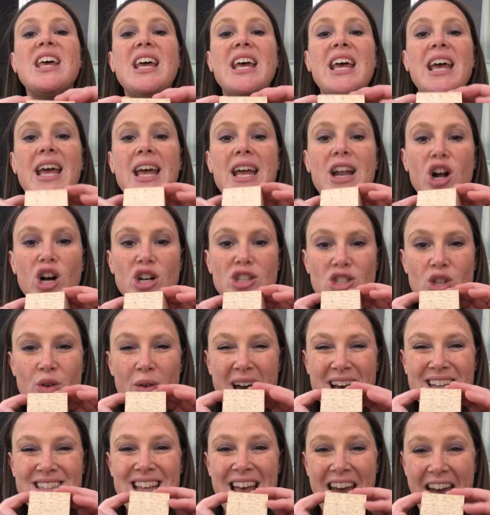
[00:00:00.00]
It also
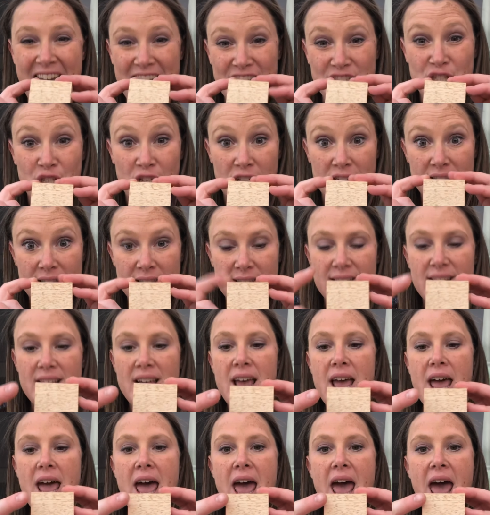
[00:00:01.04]
has edges.
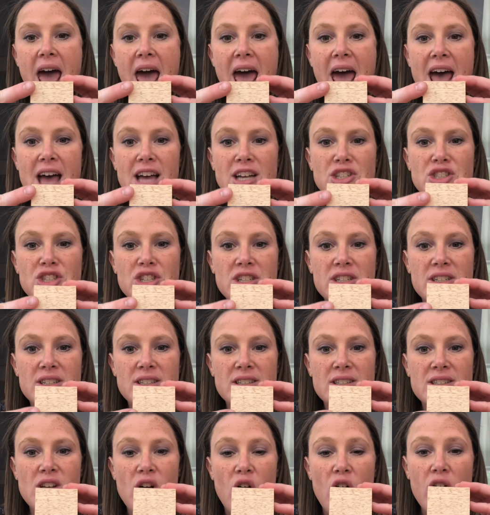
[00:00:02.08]

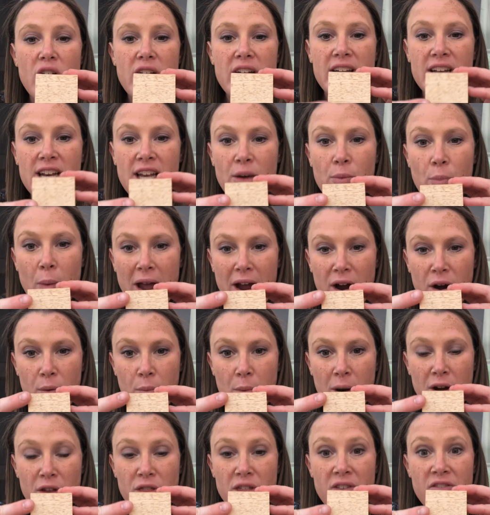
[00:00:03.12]
Edges are anywhere
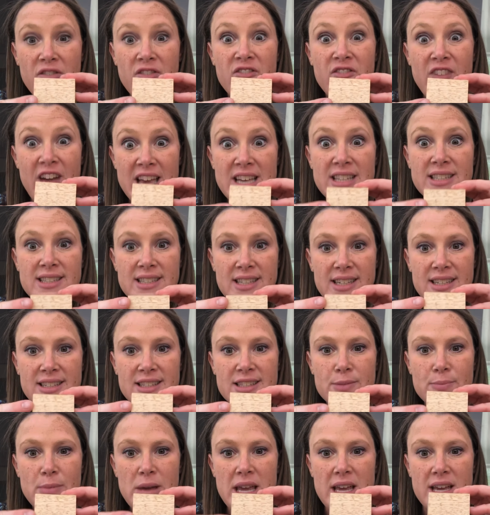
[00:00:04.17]
where the
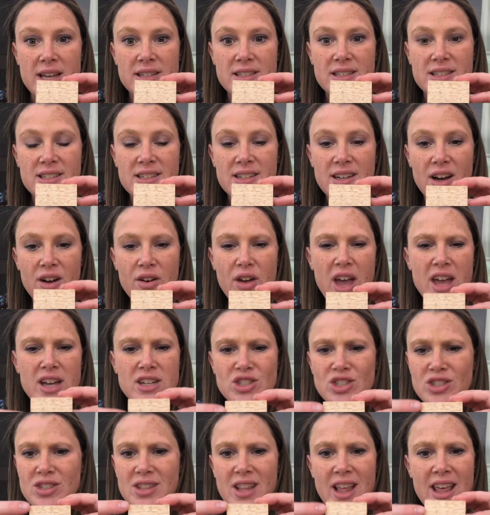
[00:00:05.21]
faces meet. Okay,
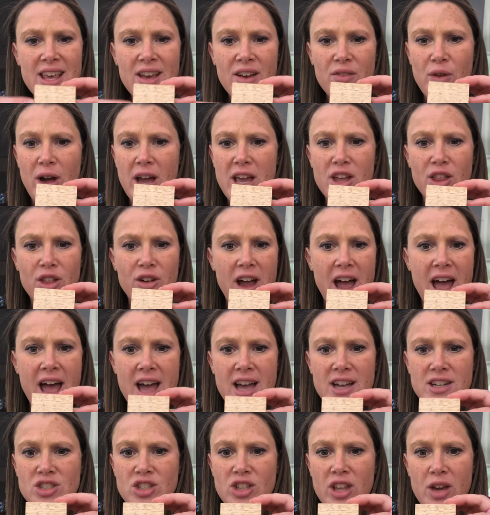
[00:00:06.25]
just like a regular
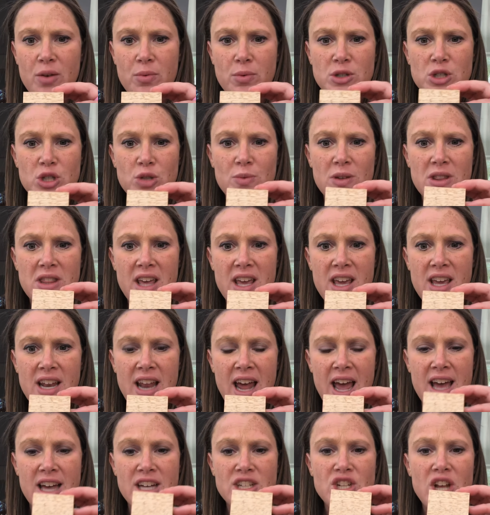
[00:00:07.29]
edge, like what you would think an
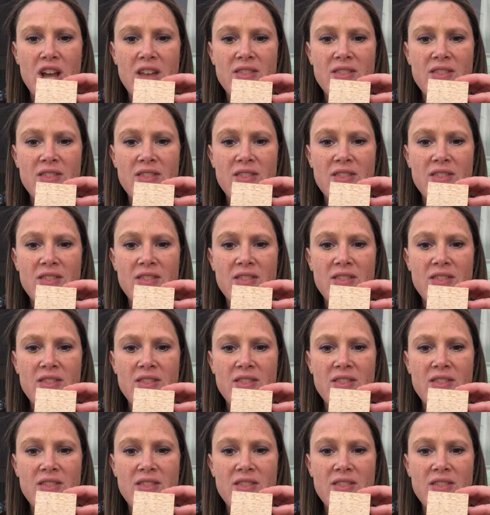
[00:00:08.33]
edge.